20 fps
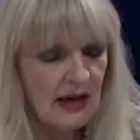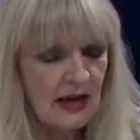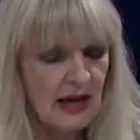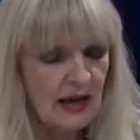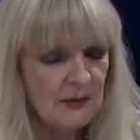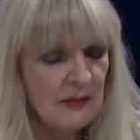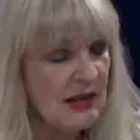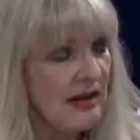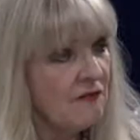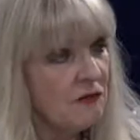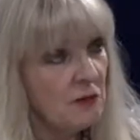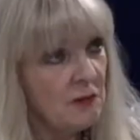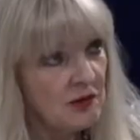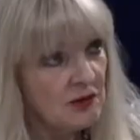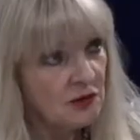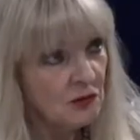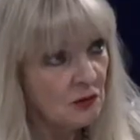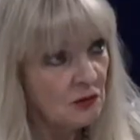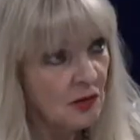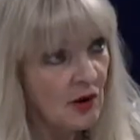I mean, have you
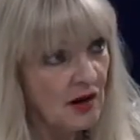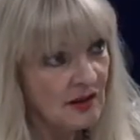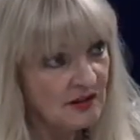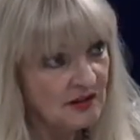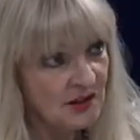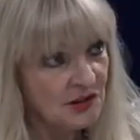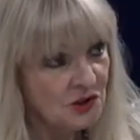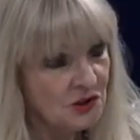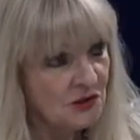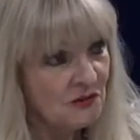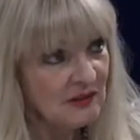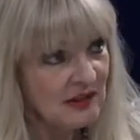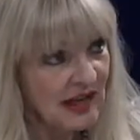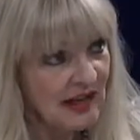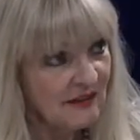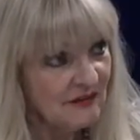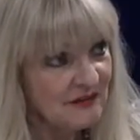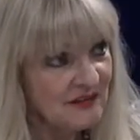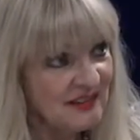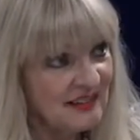been to Iraq since you
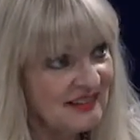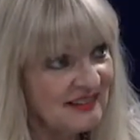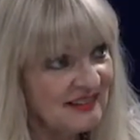left?